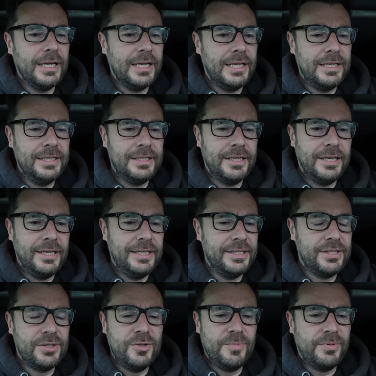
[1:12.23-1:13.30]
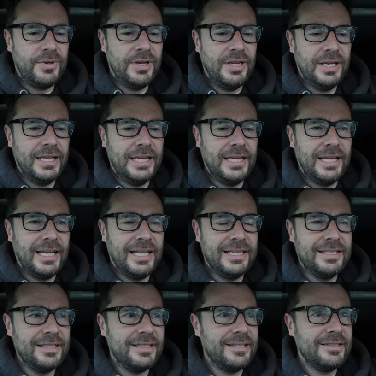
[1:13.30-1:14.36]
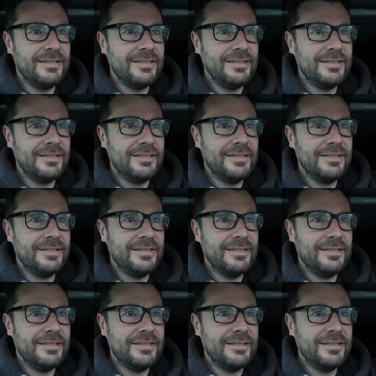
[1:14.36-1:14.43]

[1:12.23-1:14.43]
and it's super early, and